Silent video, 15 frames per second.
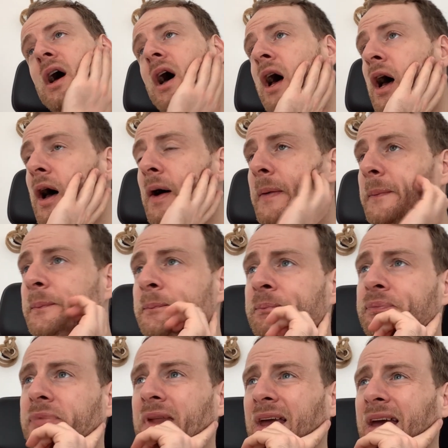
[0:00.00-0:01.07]

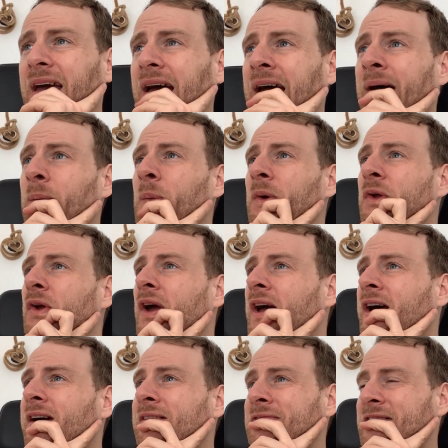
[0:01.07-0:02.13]
and what you
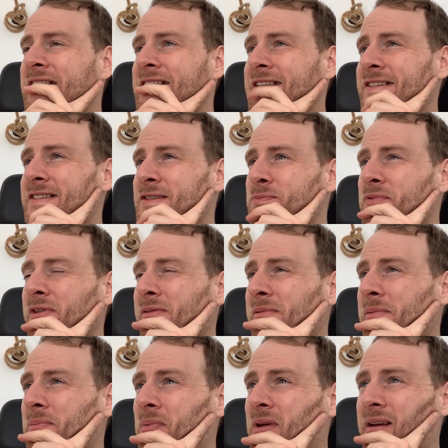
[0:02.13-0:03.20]
have is
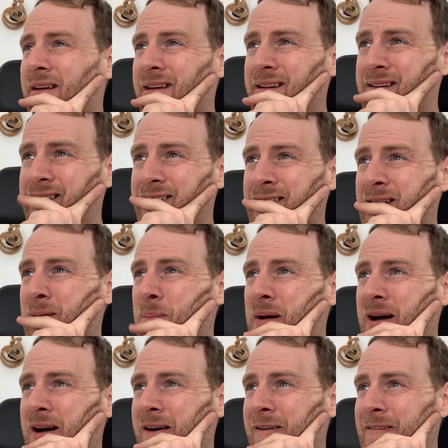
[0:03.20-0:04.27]
probably
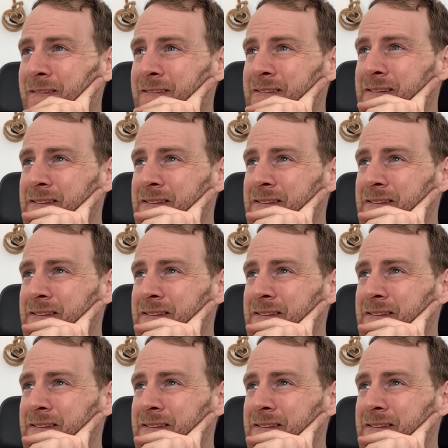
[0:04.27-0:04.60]
about